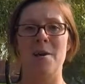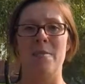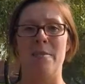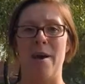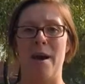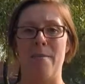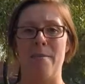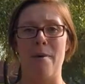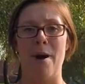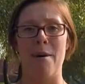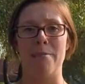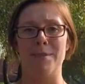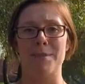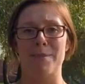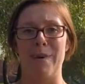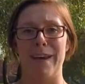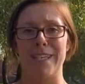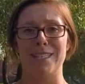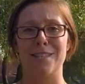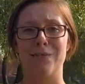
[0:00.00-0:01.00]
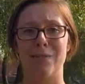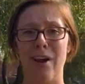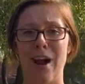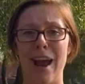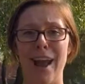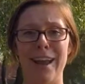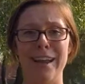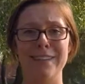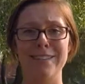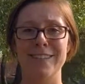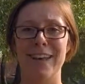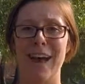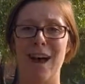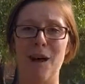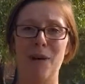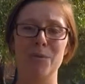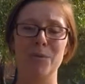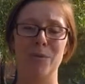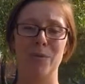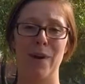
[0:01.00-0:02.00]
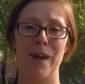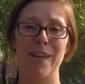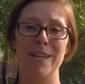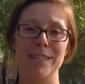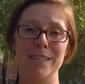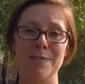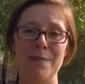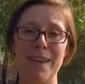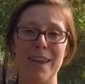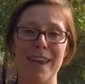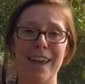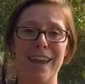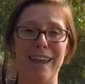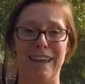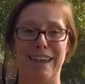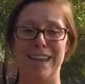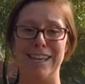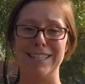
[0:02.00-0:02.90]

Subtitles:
My mom's best friend helped raise me.